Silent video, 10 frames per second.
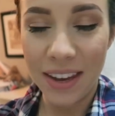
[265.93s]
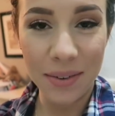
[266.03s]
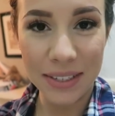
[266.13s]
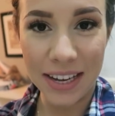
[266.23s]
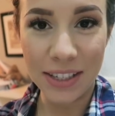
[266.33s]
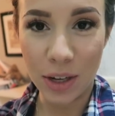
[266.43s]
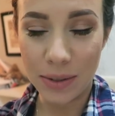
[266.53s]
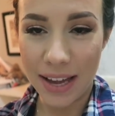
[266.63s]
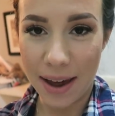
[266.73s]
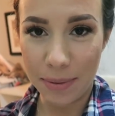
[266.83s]
it was like so
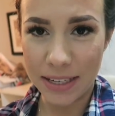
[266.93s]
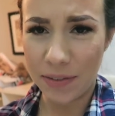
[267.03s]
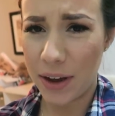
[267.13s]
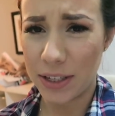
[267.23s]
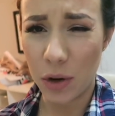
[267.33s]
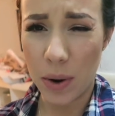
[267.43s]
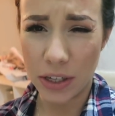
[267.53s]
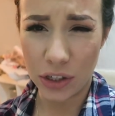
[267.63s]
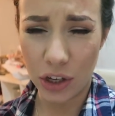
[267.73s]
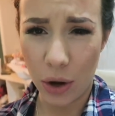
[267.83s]
sad, because if you guys don't watch
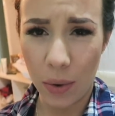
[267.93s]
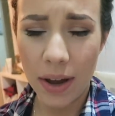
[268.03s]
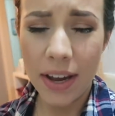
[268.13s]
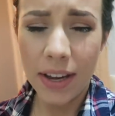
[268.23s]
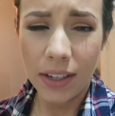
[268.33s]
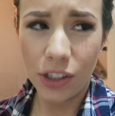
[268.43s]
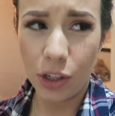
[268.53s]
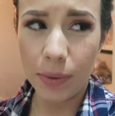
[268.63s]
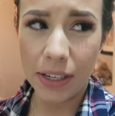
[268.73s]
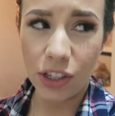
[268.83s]
the show,
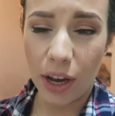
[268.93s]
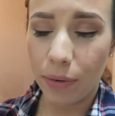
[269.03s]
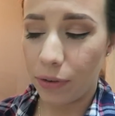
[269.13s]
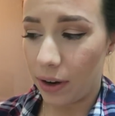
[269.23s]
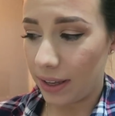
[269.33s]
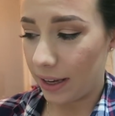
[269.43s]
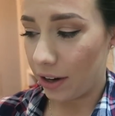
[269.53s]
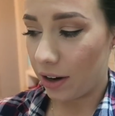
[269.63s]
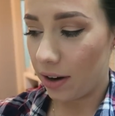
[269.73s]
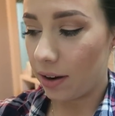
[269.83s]
she was in jail for a
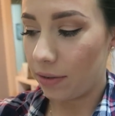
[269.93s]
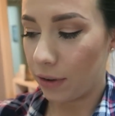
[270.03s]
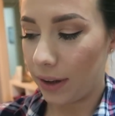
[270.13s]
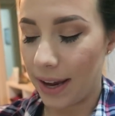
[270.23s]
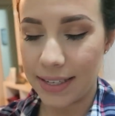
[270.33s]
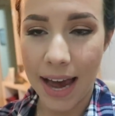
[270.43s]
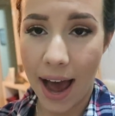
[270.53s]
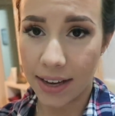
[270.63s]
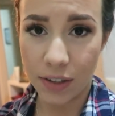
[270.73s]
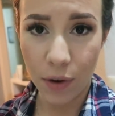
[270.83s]
year for like
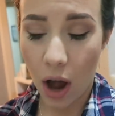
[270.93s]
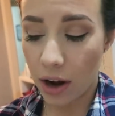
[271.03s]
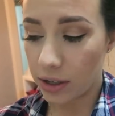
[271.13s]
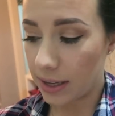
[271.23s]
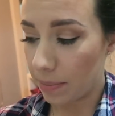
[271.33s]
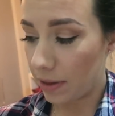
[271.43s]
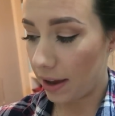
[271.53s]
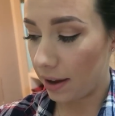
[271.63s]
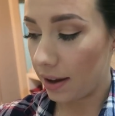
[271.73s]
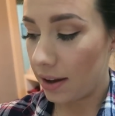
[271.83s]
tax fraud or
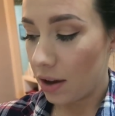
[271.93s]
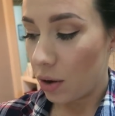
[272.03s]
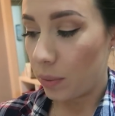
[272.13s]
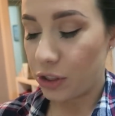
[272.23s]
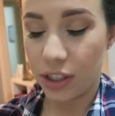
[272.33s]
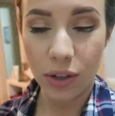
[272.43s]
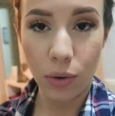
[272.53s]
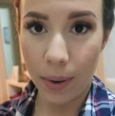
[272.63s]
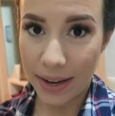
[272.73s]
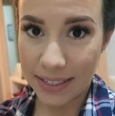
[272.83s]
something, which is
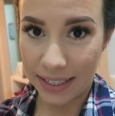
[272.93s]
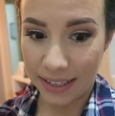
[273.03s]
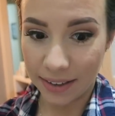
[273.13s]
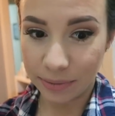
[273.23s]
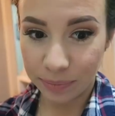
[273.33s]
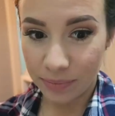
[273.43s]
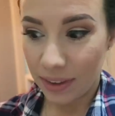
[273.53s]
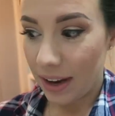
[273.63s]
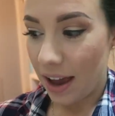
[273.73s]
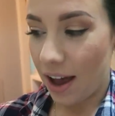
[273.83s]
crazy.
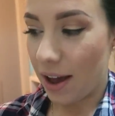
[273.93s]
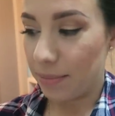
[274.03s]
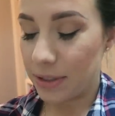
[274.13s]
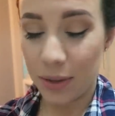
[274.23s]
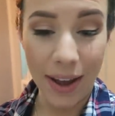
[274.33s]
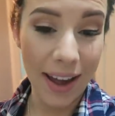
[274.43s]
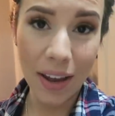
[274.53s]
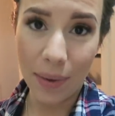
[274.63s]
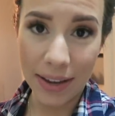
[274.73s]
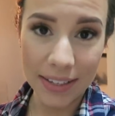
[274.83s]
Um, so yeah,
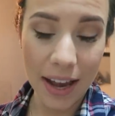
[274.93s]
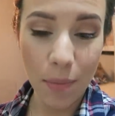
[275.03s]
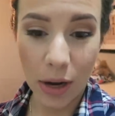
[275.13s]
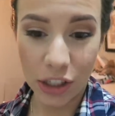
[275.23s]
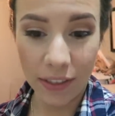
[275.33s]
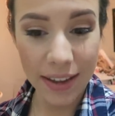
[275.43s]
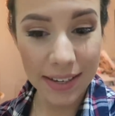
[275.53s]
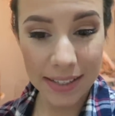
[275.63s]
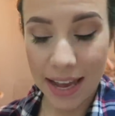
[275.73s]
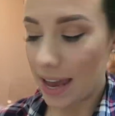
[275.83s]
anyways, I'm watching this